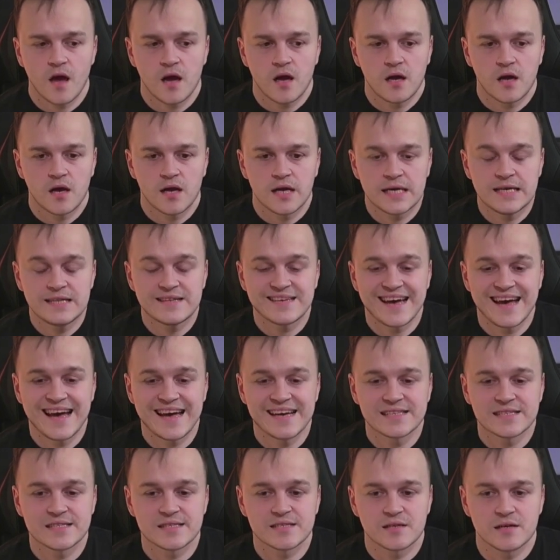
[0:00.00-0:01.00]
it
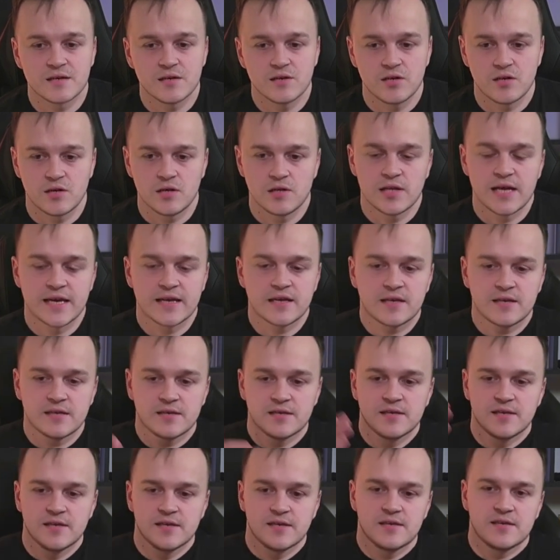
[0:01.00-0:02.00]
has like
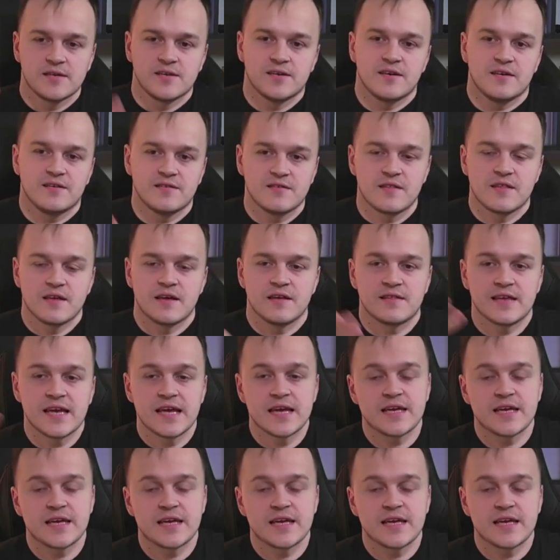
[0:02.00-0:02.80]
they